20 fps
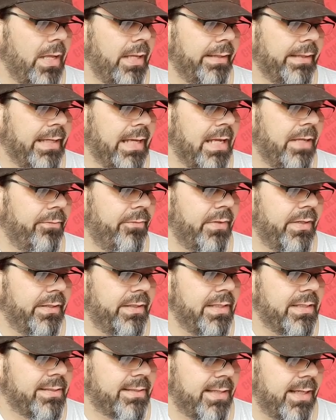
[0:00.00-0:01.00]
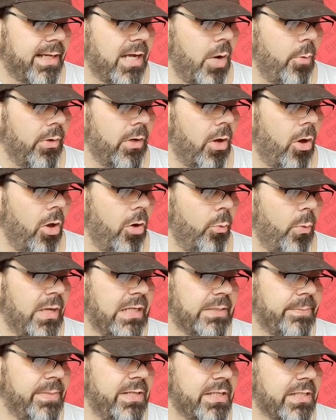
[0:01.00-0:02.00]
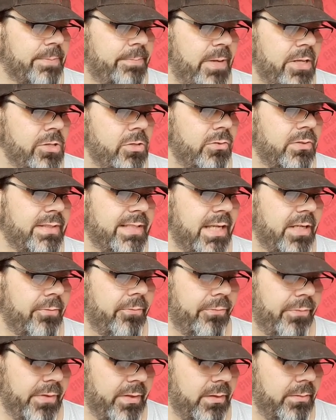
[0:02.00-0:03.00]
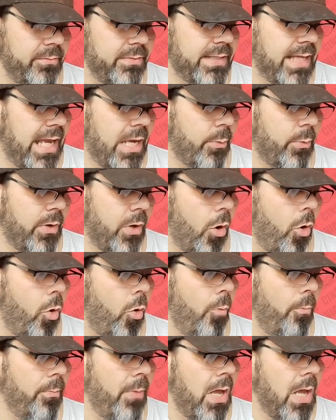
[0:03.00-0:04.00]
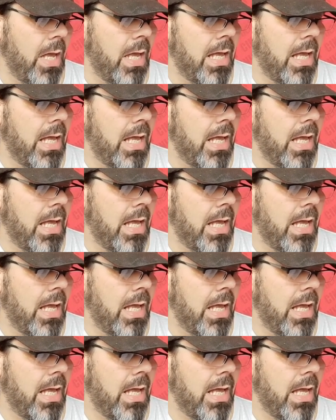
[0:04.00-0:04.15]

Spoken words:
the Infinity Saga will always be a special set of films, and we hope